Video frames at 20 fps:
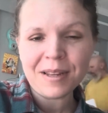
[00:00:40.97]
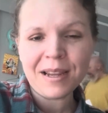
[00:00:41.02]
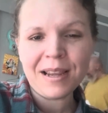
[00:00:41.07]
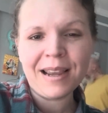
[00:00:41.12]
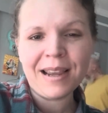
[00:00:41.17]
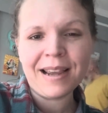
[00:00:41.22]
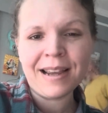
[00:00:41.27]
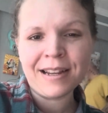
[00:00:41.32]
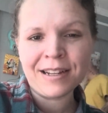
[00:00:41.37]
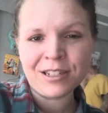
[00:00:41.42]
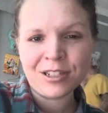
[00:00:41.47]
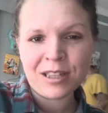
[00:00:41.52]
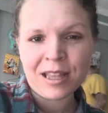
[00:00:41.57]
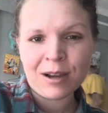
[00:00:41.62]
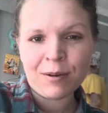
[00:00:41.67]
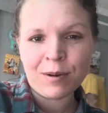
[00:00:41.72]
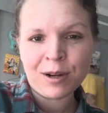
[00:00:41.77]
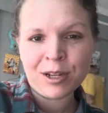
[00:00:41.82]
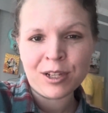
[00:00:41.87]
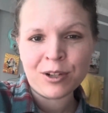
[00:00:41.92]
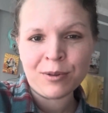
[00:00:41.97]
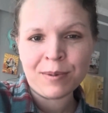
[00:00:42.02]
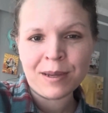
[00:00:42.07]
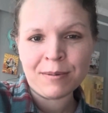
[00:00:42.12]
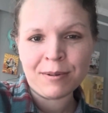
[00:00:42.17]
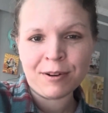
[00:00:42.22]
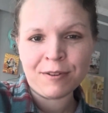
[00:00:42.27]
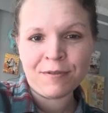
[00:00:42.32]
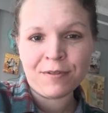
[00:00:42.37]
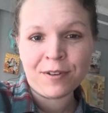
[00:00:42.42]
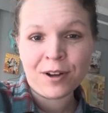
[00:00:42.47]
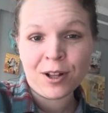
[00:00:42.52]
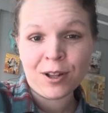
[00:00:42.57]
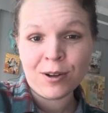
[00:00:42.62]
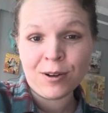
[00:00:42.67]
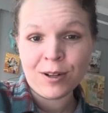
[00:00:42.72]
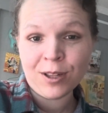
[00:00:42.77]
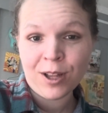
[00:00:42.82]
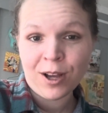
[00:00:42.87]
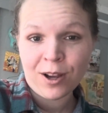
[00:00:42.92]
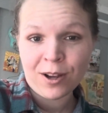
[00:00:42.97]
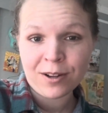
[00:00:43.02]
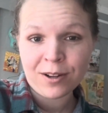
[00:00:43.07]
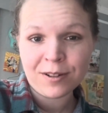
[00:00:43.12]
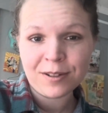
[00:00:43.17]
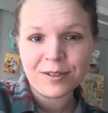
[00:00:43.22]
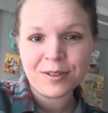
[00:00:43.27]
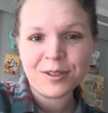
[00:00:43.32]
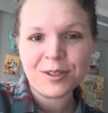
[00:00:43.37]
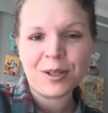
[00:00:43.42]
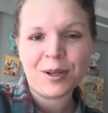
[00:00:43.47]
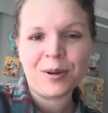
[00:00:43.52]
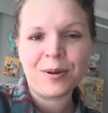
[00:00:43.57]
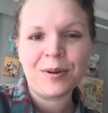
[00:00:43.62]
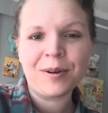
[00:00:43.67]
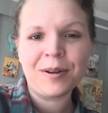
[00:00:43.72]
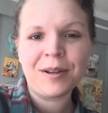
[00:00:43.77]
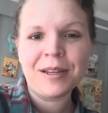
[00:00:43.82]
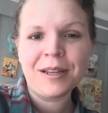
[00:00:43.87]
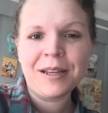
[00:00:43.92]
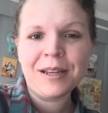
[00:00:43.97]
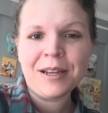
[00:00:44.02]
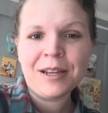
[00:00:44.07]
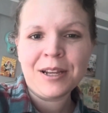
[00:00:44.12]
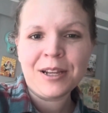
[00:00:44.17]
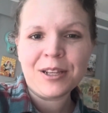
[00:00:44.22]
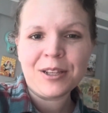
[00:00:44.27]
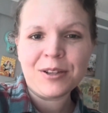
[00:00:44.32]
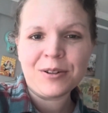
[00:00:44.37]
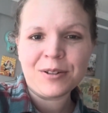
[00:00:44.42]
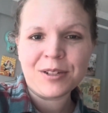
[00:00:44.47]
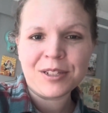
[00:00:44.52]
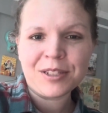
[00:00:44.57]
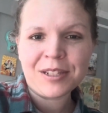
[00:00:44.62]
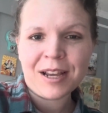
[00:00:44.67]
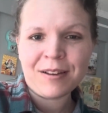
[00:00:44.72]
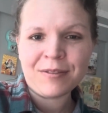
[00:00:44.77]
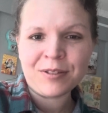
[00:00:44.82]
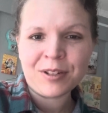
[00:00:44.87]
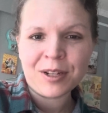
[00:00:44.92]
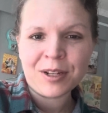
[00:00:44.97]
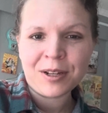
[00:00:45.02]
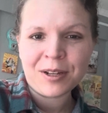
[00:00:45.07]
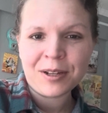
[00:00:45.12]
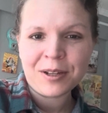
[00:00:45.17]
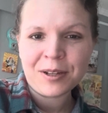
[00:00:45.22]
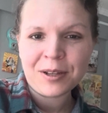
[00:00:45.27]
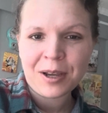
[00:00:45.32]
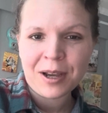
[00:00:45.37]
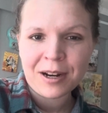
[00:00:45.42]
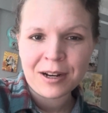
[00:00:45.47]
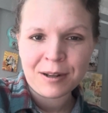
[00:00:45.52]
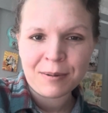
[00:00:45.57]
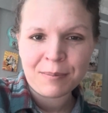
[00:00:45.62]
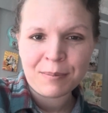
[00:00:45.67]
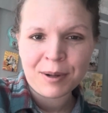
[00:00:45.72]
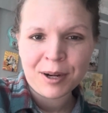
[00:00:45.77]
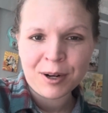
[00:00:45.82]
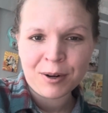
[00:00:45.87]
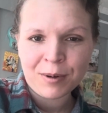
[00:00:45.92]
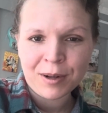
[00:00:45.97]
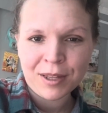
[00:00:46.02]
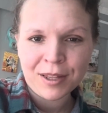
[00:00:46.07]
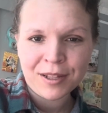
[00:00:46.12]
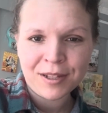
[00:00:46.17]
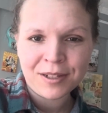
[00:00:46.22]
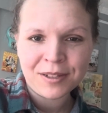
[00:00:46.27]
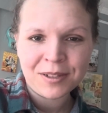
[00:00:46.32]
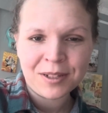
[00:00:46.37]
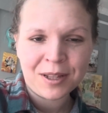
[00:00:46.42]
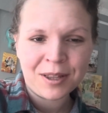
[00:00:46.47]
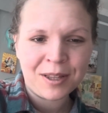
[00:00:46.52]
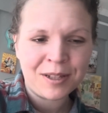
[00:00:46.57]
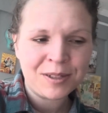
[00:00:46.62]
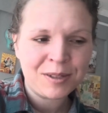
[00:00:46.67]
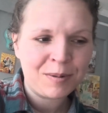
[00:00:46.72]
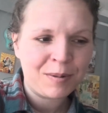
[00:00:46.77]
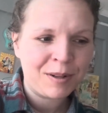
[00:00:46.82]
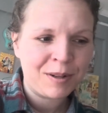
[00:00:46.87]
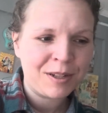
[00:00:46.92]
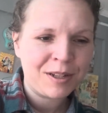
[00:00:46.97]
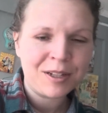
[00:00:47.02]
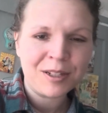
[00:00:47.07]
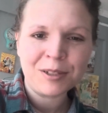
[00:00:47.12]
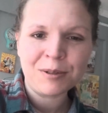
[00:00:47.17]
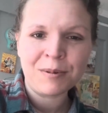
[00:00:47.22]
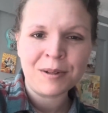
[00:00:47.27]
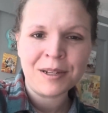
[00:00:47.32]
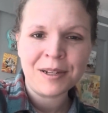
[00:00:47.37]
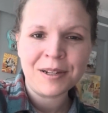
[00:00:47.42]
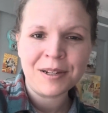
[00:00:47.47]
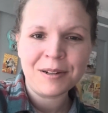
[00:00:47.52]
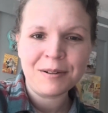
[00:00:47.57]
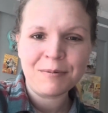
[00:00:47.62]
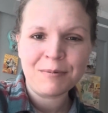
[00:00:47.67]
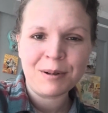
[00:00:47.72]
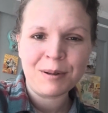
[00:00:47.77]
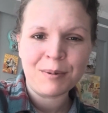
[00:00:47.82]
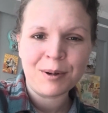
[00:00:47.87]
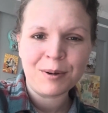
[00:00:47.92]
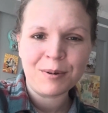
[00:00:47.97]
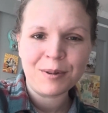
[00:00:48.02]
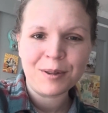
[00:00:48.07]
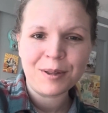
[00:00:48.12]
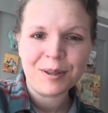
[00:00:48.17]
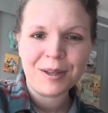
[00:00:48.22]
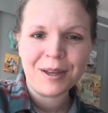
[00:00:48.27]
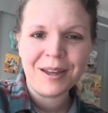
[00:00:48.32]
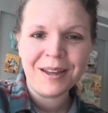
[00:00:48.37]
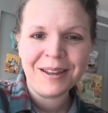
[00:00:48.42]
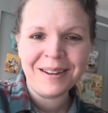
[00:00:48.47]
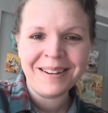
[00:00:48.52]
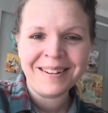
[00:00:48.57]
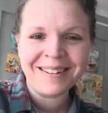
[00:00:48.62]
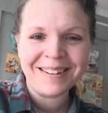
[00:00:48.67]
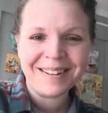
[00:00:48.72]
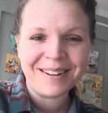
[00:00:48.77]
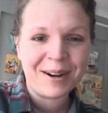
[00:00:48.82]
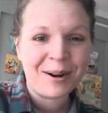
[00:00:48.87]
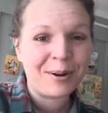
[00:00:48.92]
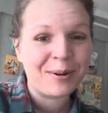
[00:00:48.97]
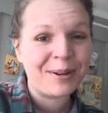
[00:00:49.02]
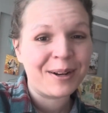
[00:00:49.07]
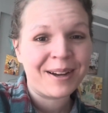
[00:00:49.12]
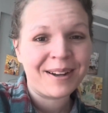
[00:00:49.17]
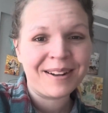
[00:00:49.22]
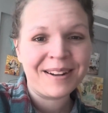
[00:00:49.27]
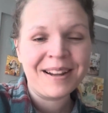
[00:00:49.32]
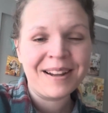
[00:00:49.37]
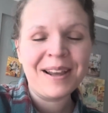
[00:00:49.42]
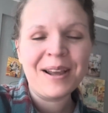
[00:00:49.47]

And that way you'll be able to follow along. So you'll just have to kind of bear with us on this one, because we both are not